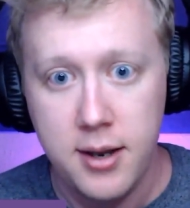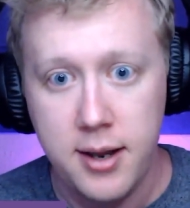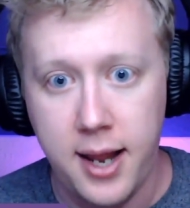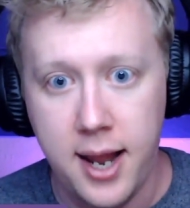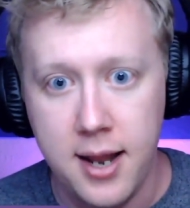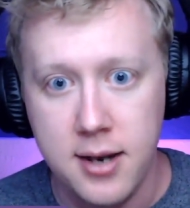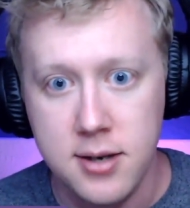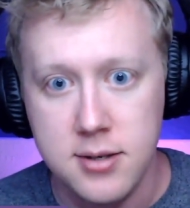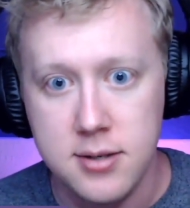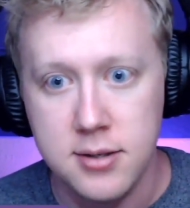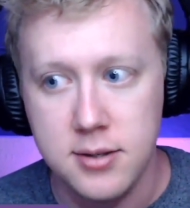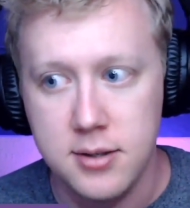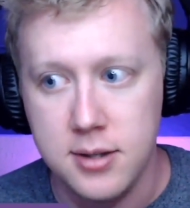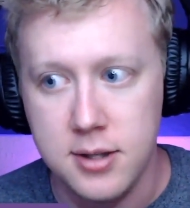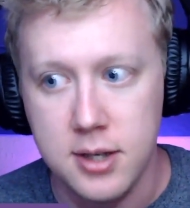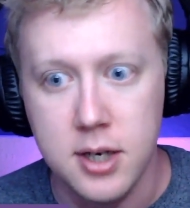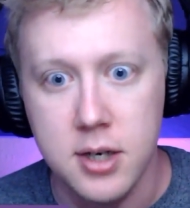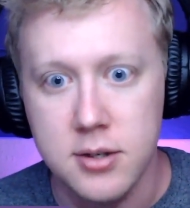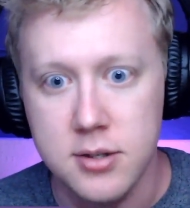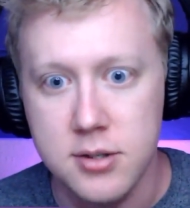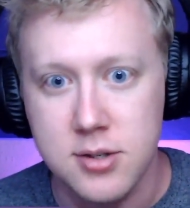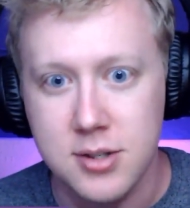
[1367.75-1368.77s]
And
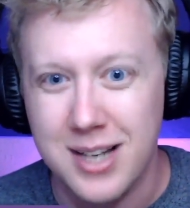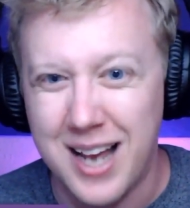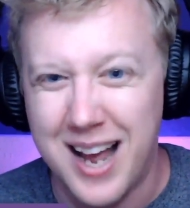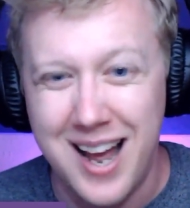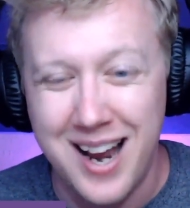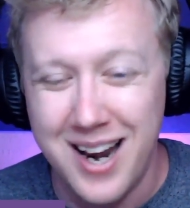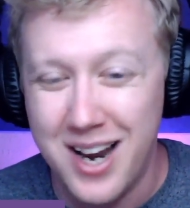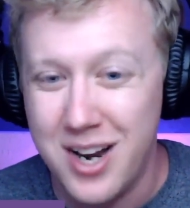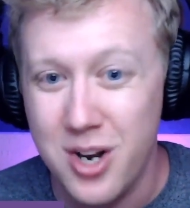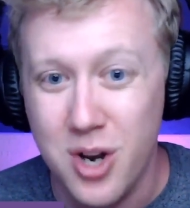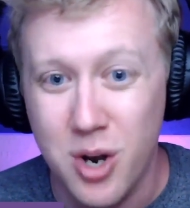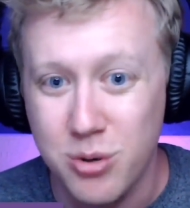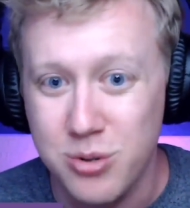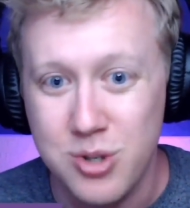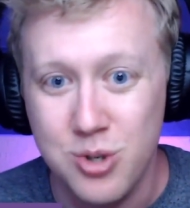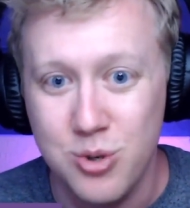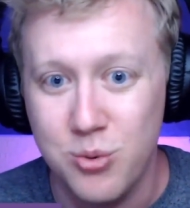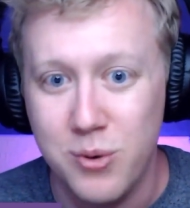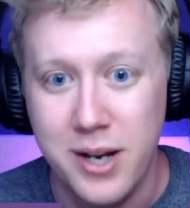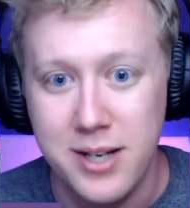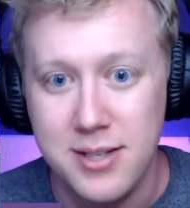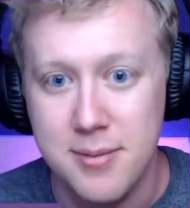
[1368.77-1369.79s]
there's kind of no
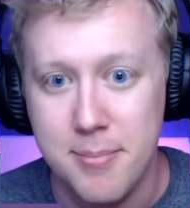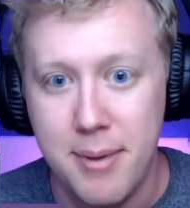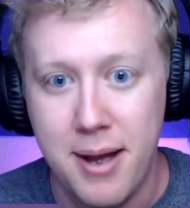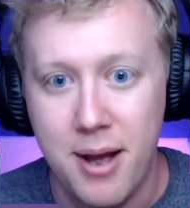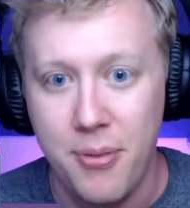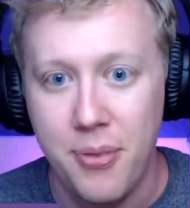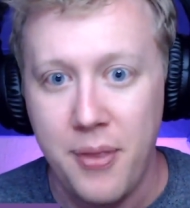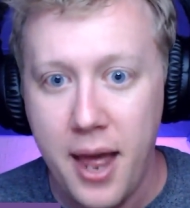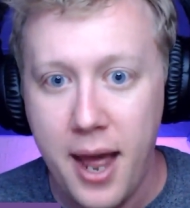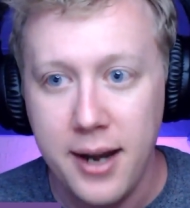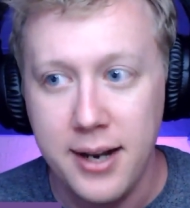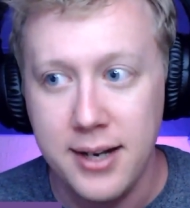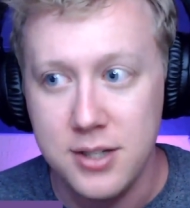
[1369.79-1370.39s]
two ways about that.